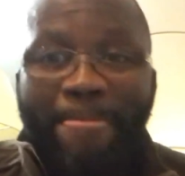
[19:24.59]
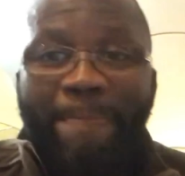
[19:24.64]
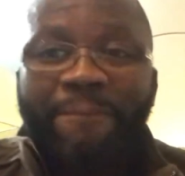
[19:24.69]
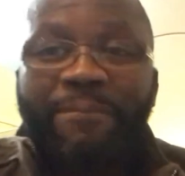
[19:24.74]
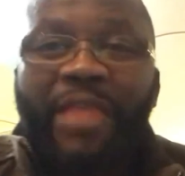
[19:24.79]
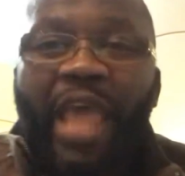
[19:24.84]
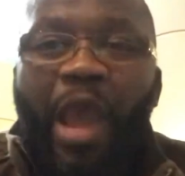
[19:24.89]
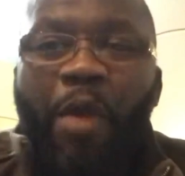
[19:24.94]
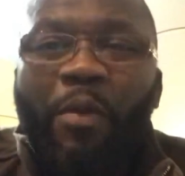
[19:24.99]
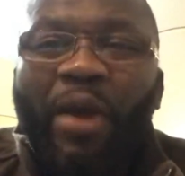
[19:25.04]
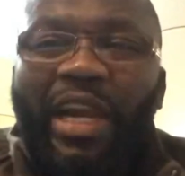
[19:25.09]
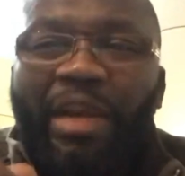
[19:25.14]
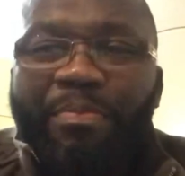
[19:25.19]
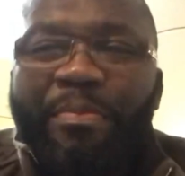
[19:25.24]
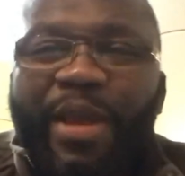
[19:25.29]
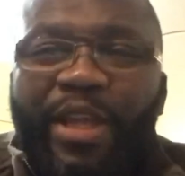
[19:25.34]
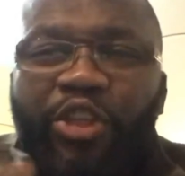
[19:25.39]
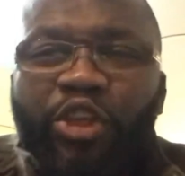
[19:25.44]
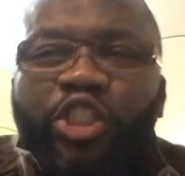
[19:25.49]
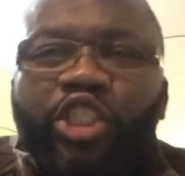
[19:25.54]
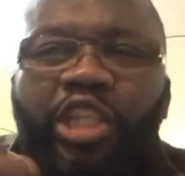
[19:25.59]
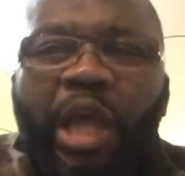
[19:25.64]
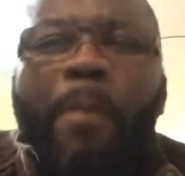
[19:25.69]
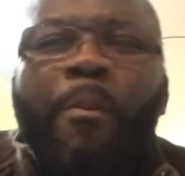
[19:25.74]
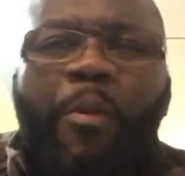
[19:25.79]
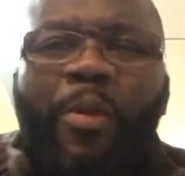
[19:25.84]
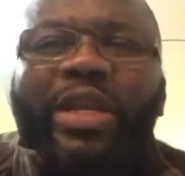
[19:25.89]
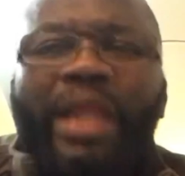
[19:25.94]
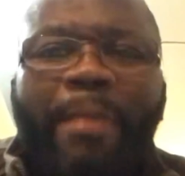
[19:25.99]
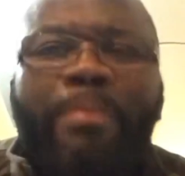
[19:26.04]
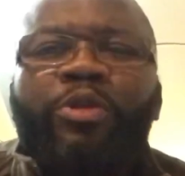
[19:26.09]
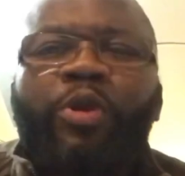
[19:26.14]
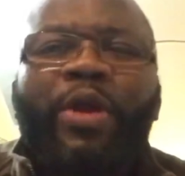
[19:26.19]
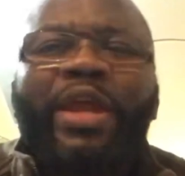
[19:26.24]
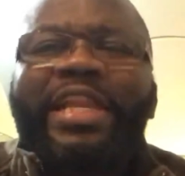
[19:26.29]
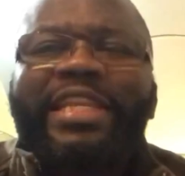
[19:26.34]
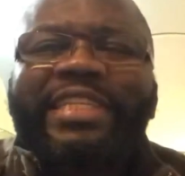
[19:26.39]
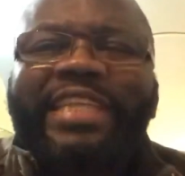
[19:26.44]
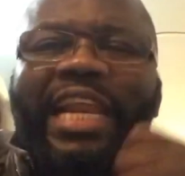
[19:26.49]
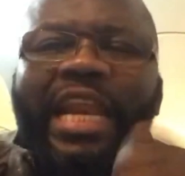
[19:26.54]
They want me to stop what I'm
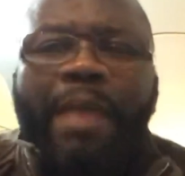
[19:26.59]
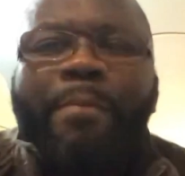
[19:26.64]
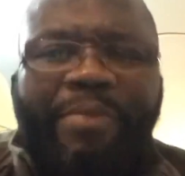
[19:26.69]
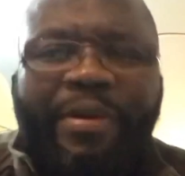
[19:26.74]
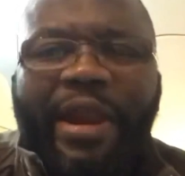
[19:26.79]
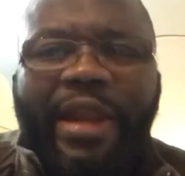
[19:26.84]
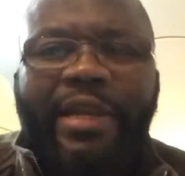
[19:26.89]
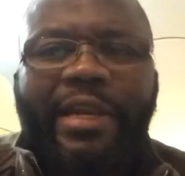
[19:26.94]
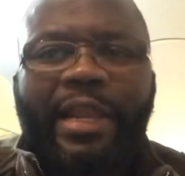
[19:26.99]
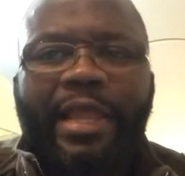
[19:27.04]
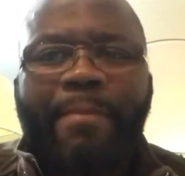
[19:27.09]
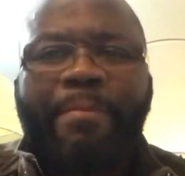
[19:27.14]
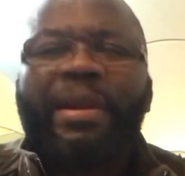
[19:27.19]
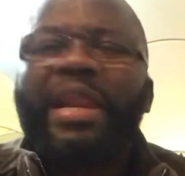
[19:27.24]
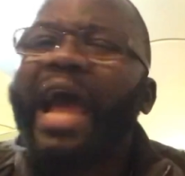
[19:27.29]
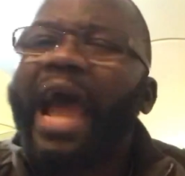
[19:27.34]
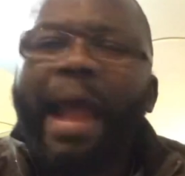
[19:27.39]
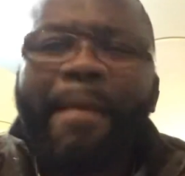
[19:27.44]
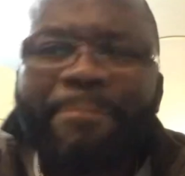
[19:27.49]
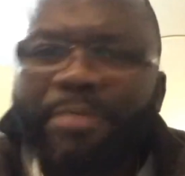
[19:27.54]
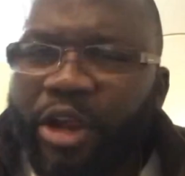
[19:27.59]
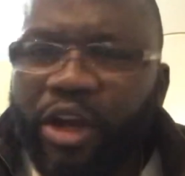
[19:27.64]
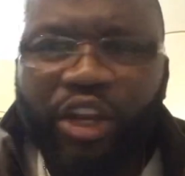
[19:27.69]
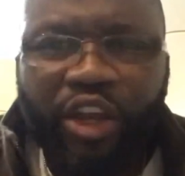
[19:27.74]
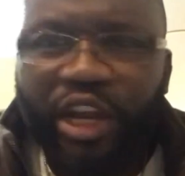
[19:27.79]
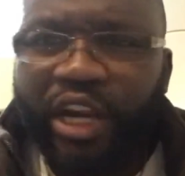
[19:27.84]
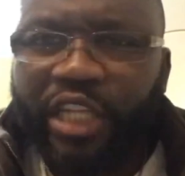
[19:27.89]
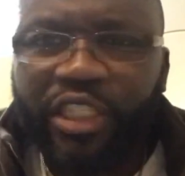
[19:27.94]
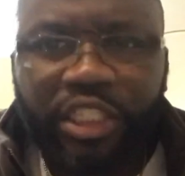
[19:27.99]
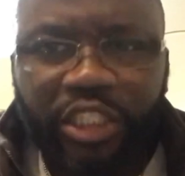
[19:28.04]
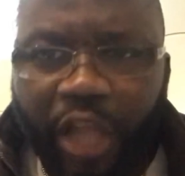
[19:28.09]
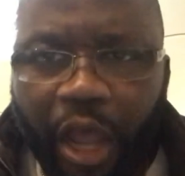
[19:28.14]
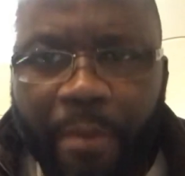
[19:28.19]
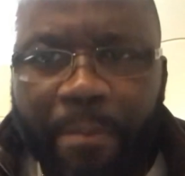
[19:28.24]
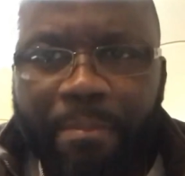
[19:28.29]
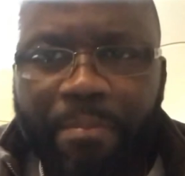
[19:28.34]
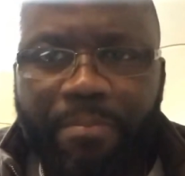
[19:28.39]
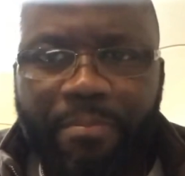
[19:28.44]
doing deliberately, but I'm not gonna stop.